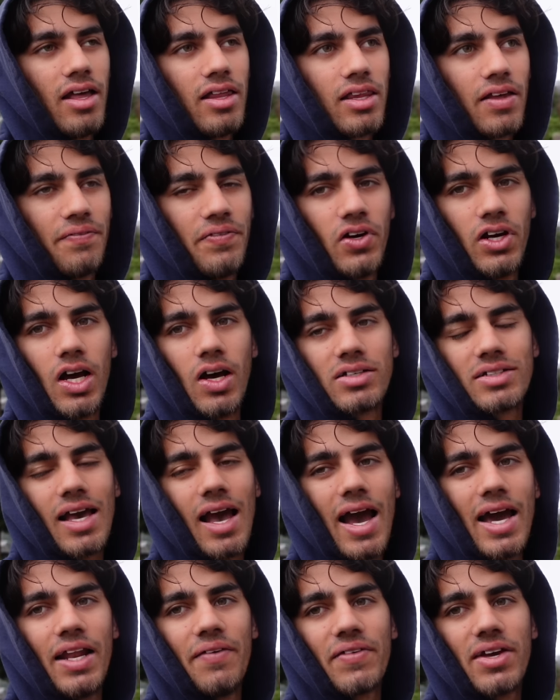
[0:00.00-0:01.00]
The food I was
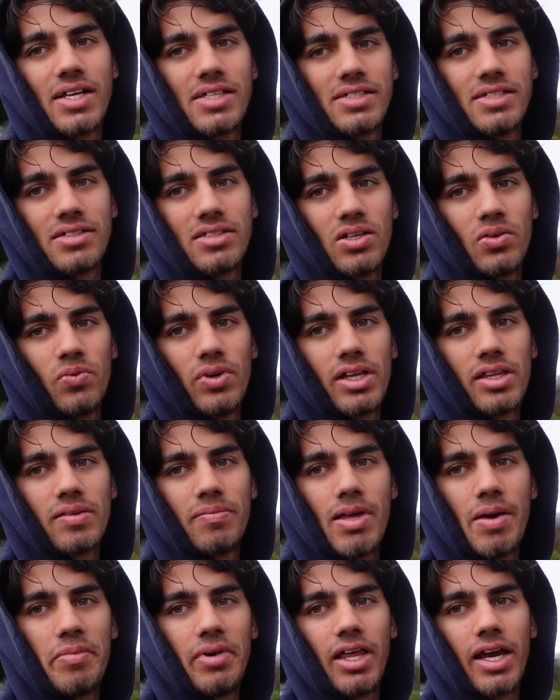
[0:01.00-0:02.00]
kind of consistent with,
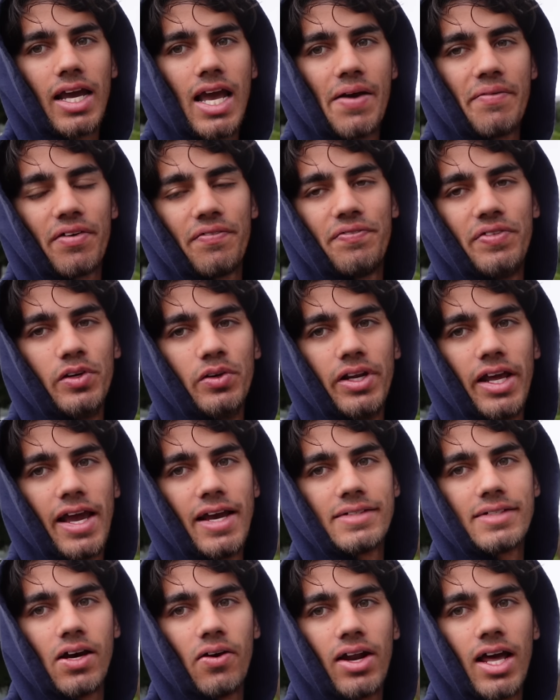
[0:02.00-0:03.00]
maybe like every few
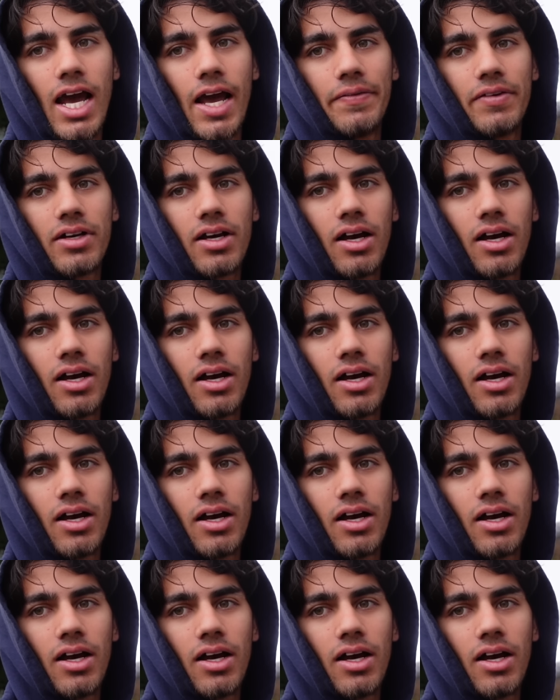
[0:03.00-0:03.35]
days I would have the